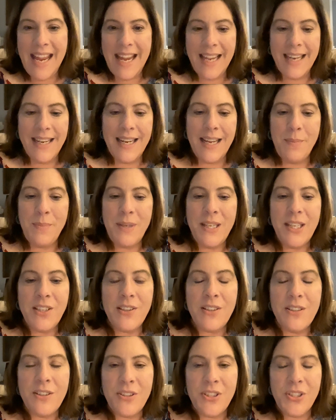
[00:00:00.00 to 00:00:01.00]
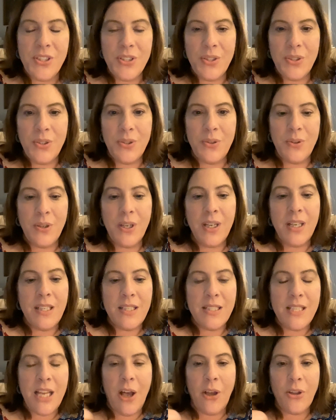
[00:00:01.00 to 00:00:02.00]
and I'm here to
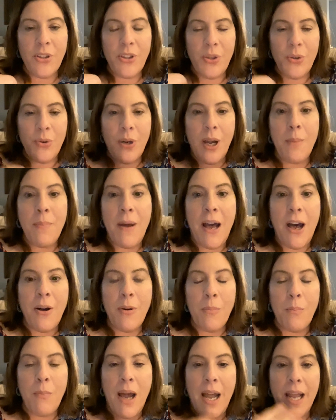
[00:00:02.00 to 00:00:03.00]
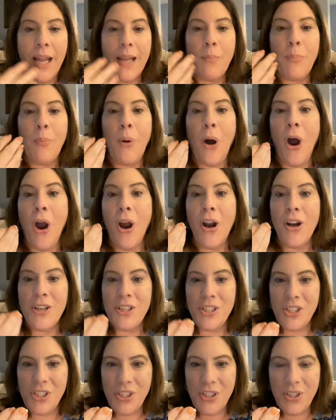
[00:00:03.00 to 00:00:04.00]
tell you about my
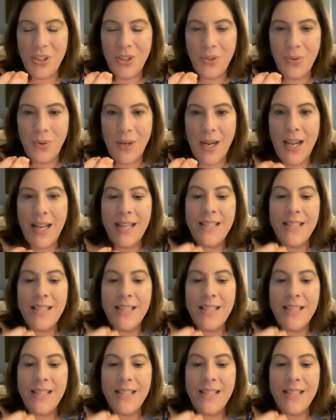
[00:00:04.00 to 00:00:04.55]
part two